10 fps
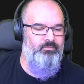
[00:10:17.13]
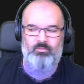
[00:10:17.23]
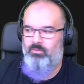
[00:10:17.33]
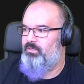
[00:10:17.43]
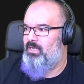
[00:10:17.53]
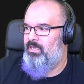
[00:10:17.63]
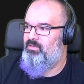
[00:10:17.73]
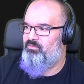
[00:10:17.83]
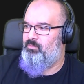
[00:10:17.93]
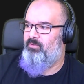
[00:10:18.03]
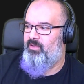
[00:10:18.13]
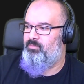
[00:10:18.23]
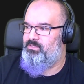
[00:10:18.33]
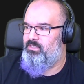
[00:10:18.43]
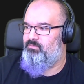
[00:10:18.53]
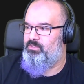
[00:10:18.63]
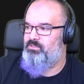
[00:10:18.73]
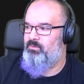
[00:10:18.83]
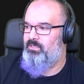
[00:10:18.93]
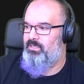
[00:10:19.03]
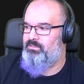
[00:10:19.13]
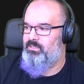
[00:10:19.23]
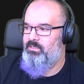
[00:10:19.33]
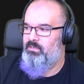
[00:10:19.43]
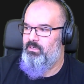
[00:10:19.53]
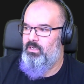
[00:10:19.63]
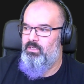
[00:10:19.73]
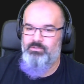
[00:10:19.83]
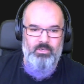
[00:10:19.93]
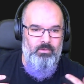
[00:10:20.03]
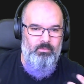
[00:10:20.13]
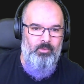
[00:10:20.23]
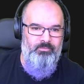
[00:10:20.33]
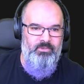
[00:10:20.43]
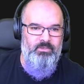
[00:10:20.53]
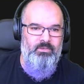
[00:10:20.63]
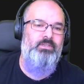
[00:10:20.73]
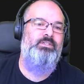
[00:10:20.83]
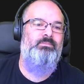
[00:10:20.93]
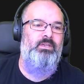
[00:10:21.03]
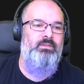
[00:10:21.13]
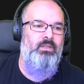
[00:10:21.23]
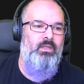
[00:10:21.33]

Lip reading: run 95% of what you want to get done. So hopefully you learned something.